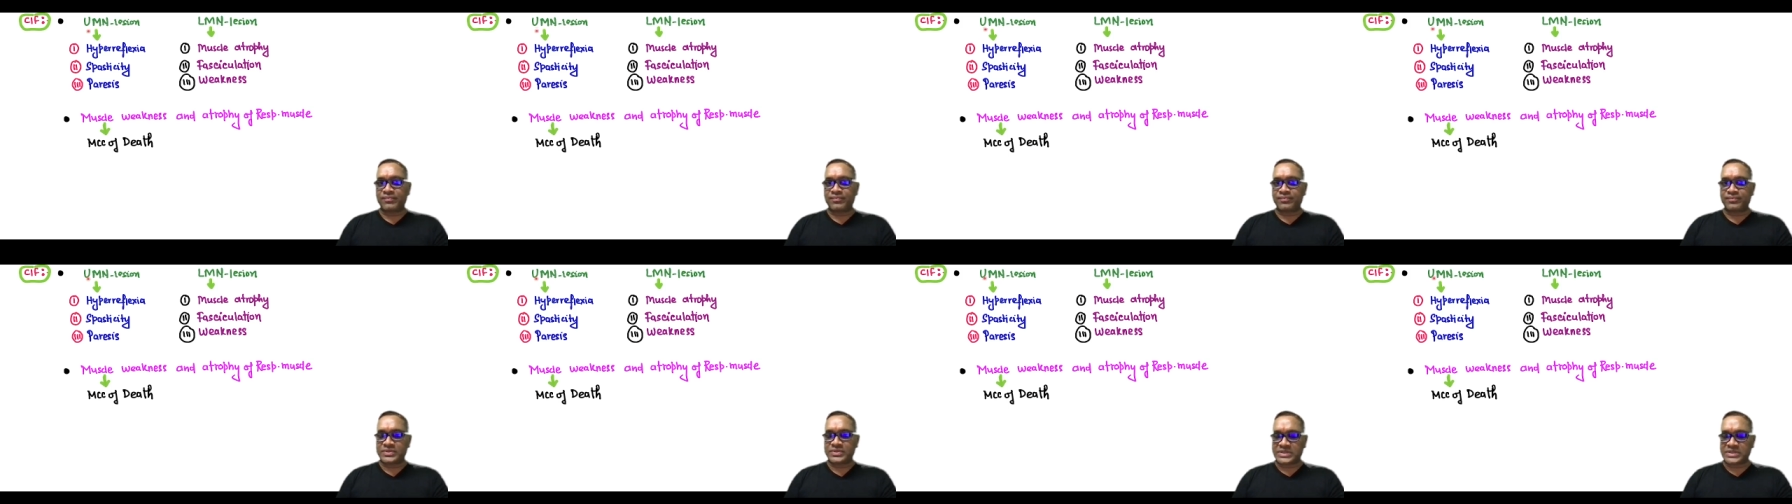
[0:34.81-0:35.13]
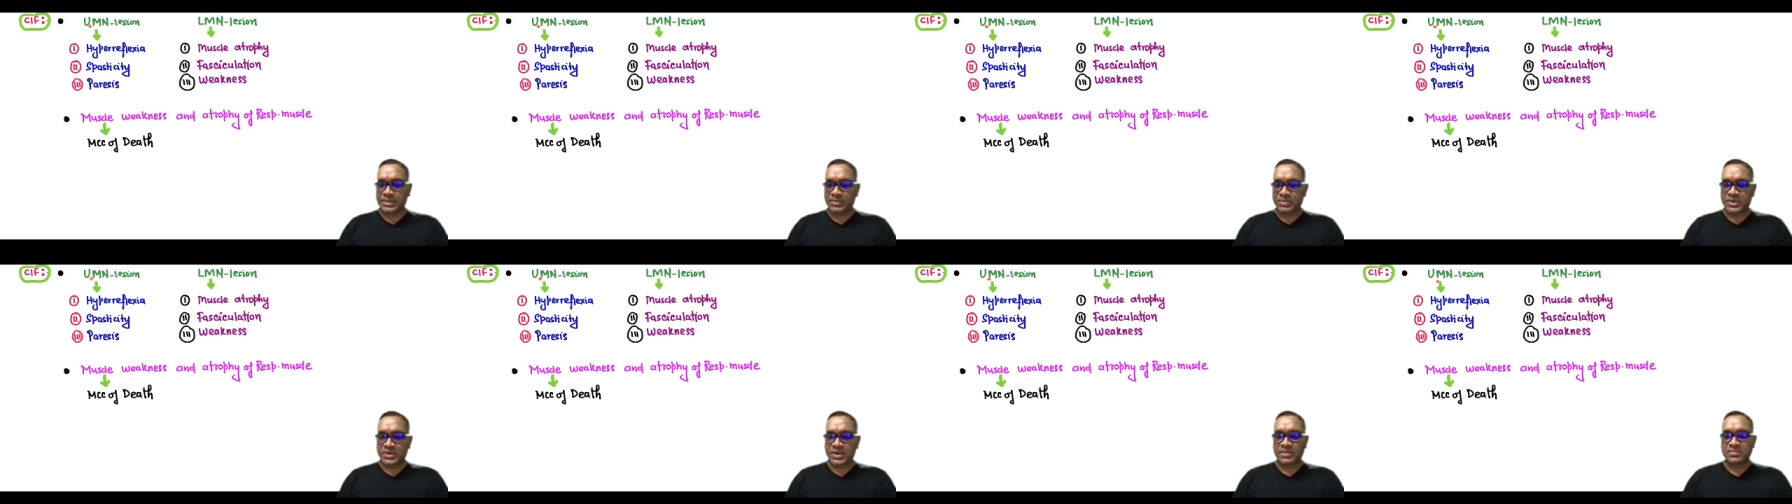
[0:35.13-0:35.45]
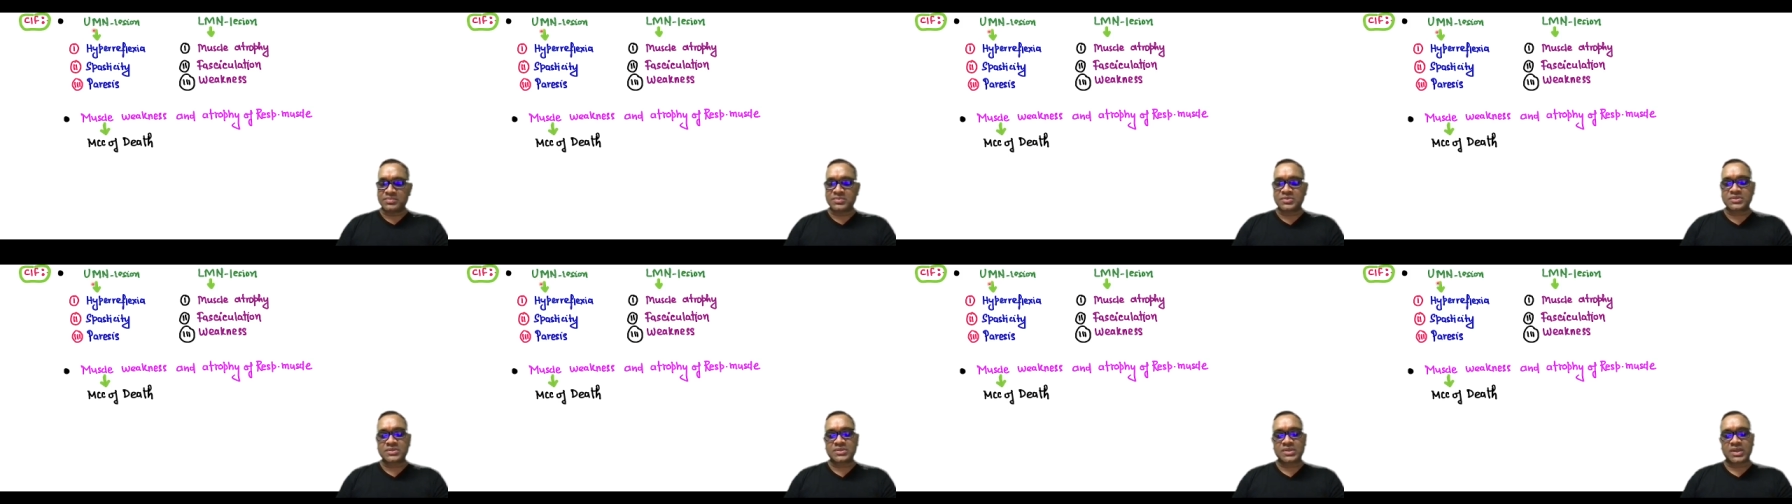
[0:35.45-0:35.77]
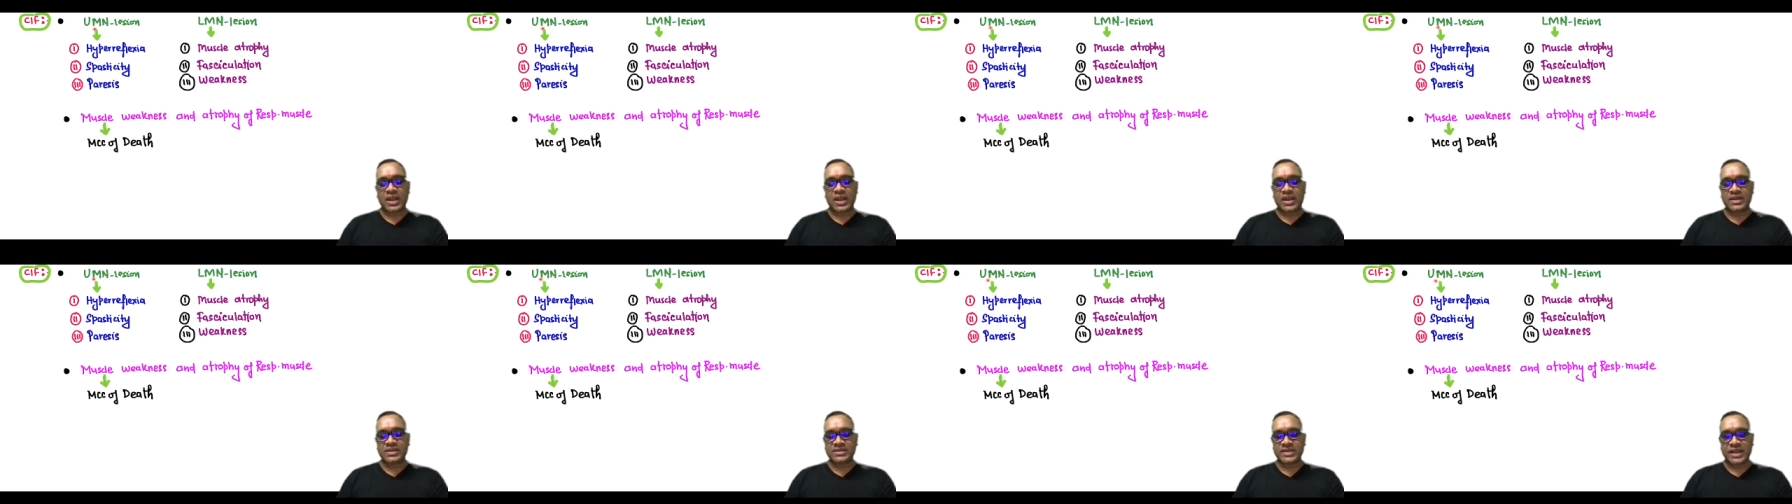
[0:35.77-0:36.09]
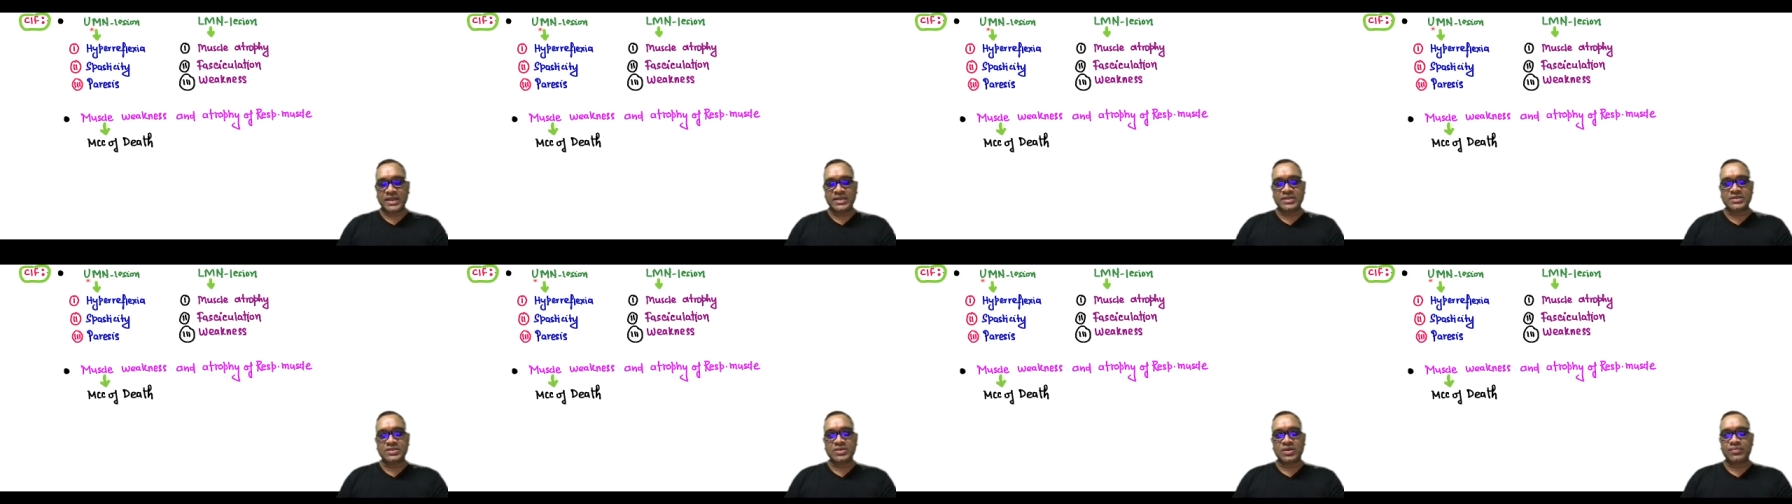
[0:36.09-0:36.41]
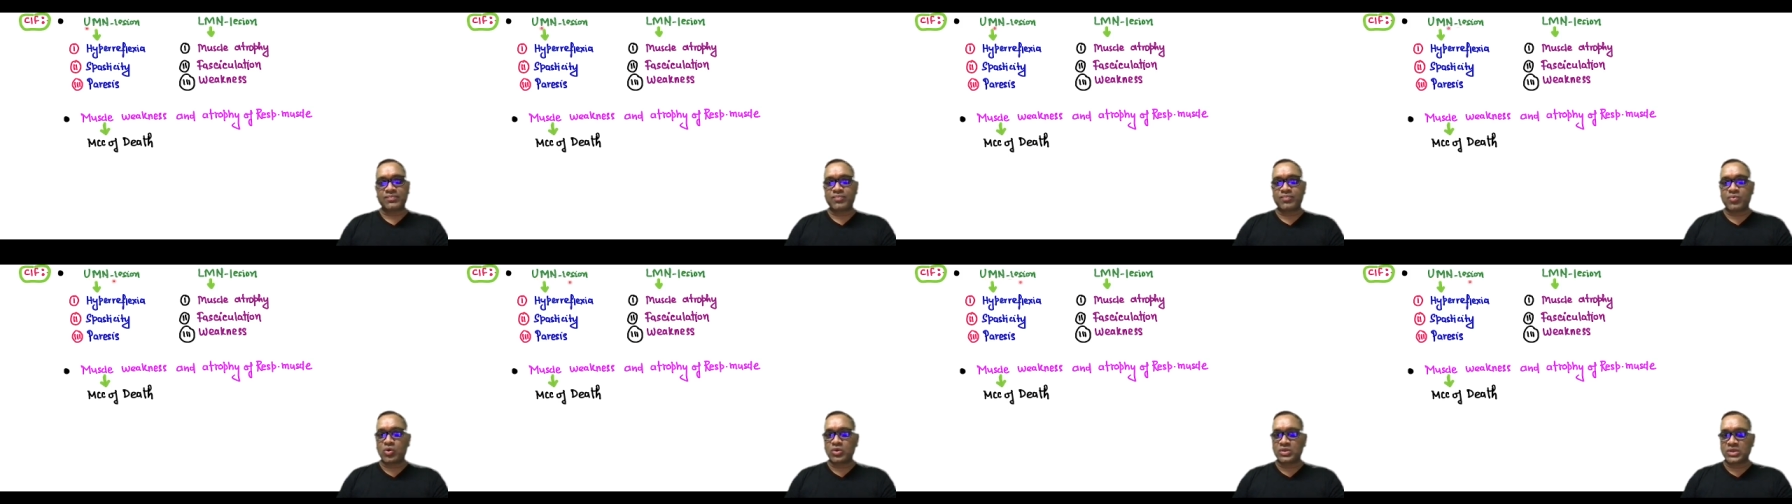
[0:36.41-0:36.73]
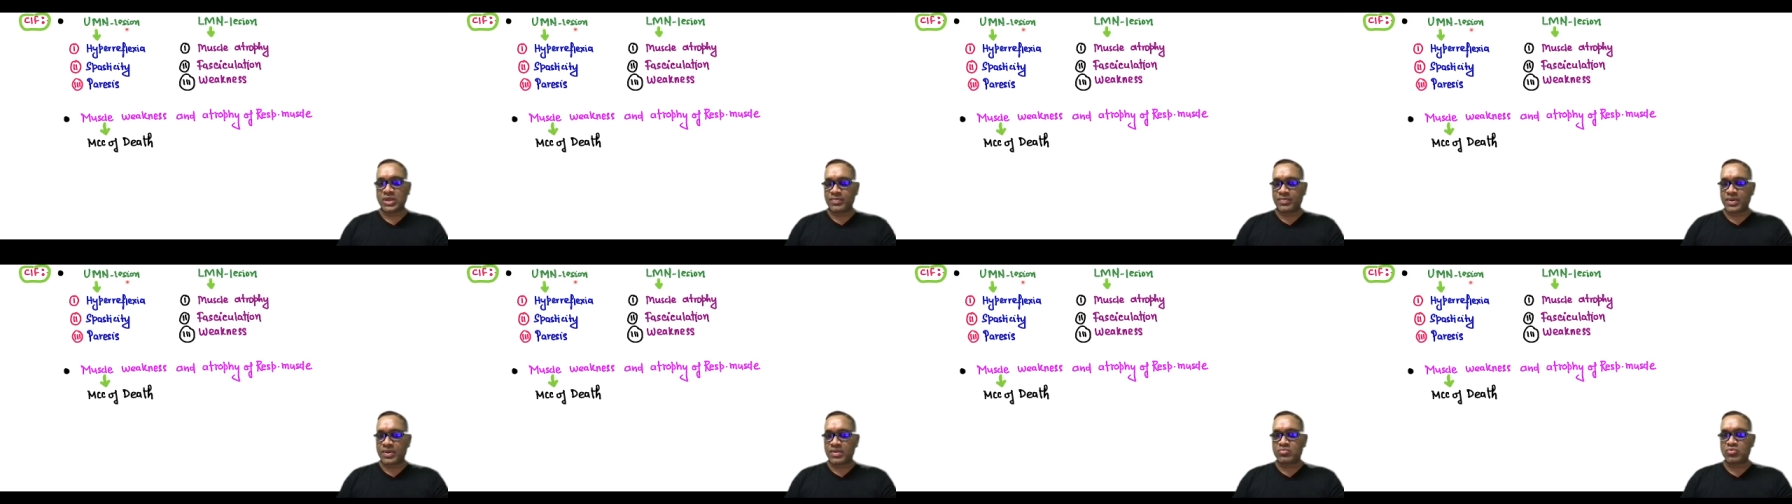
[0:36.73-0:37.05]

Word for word: symptoms and signs of both upper